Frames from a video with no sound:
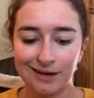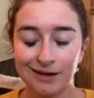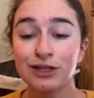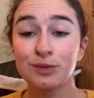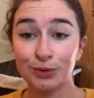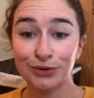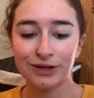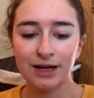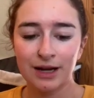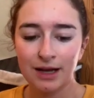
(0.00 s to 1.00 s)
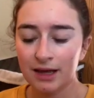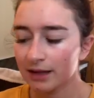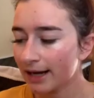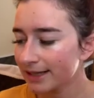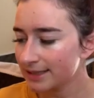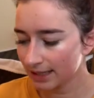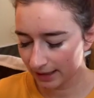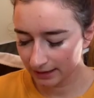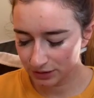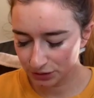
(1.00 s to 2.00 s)
smoother. The last thing I
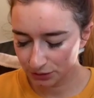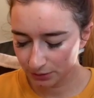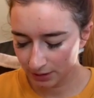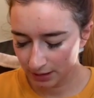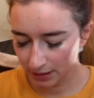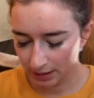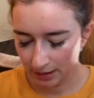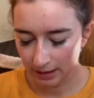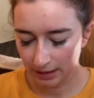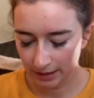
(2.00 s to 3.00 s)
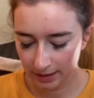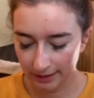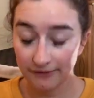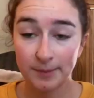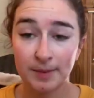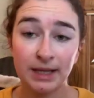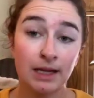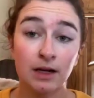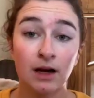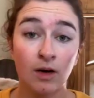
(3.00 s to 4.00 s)
do, if I'm going to be at
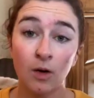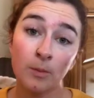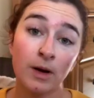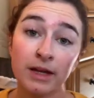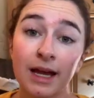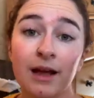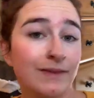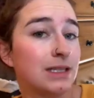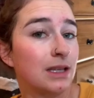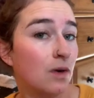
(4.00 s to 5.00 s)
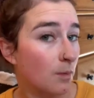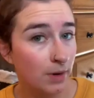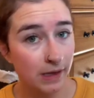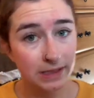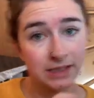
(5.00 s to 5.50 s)
home all day, obviously I don't put